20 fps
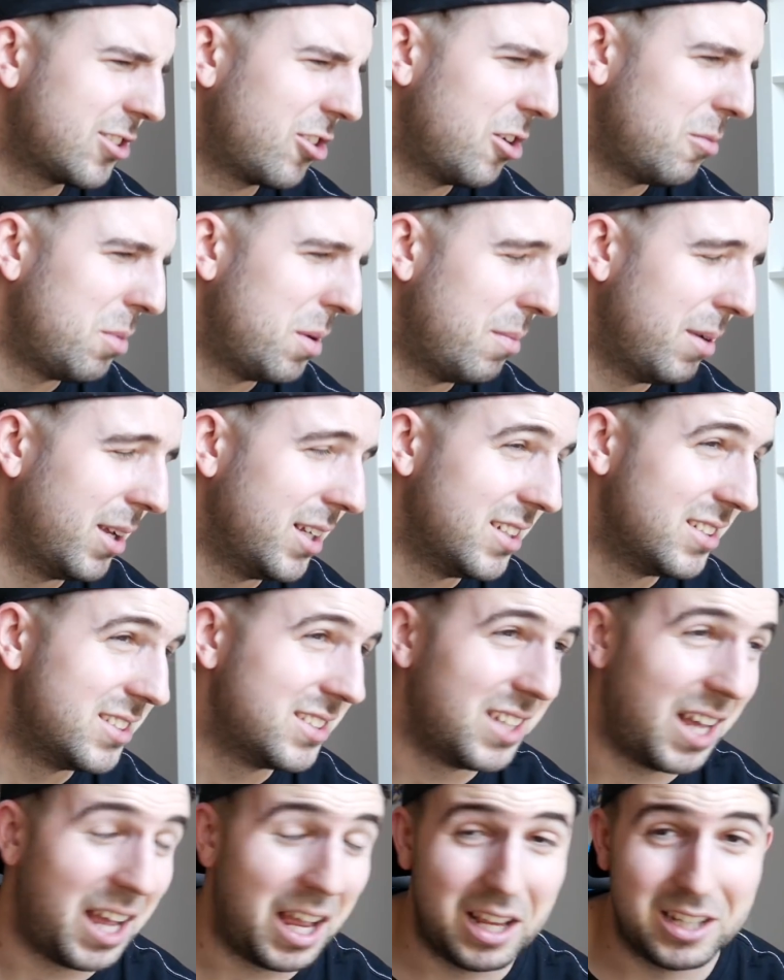gonna be
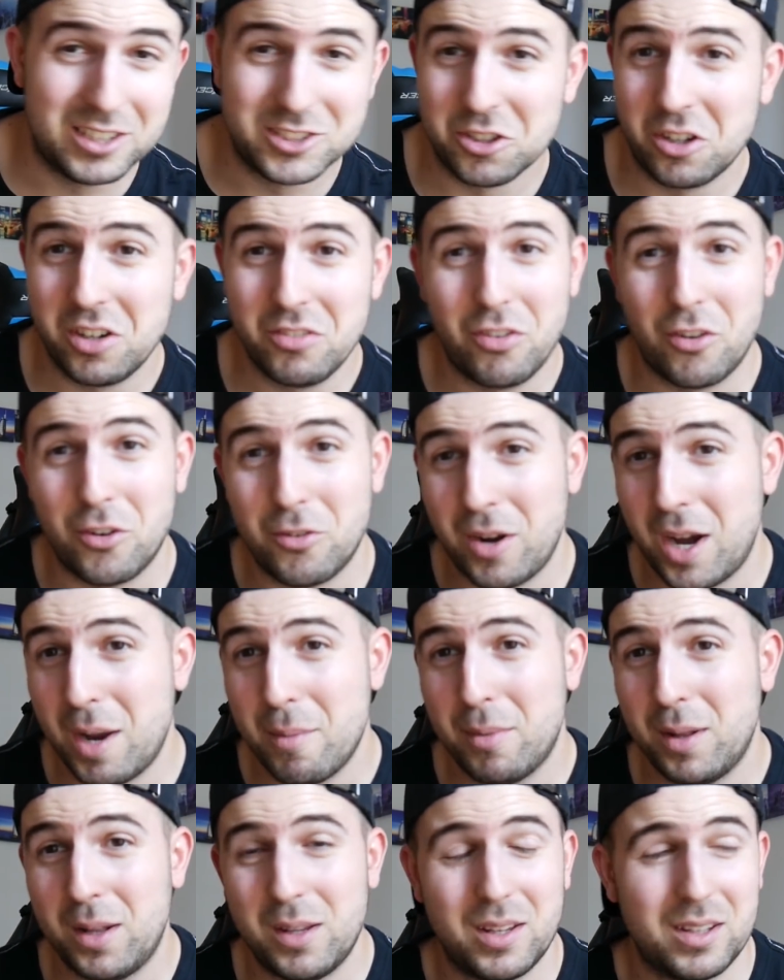best. Uh, sorry for
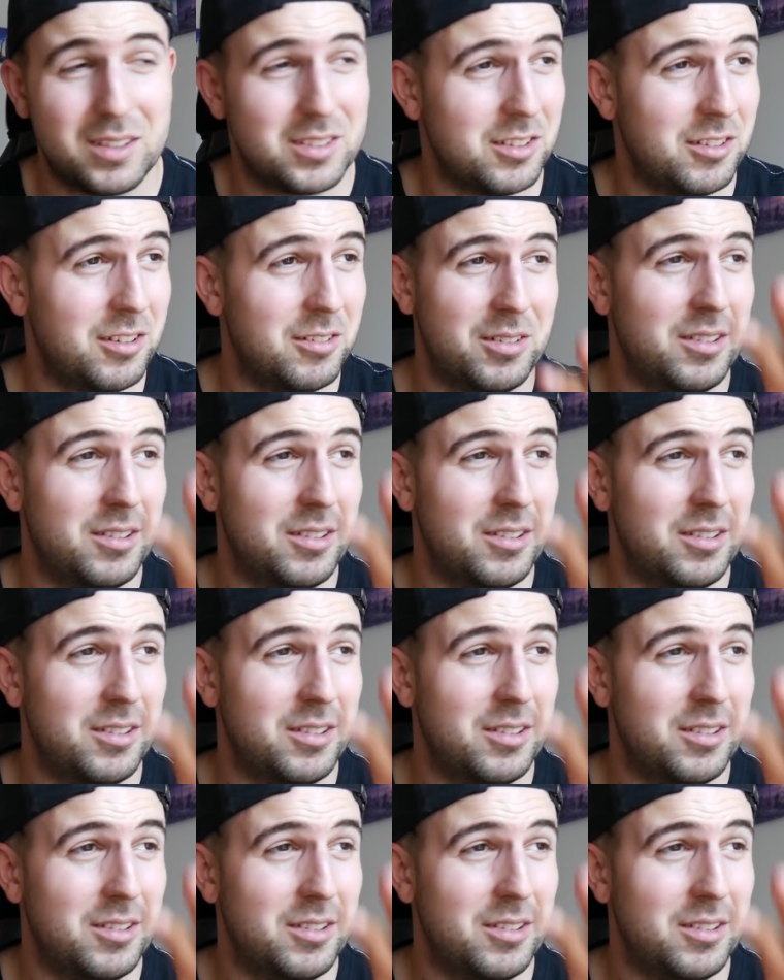rambling, so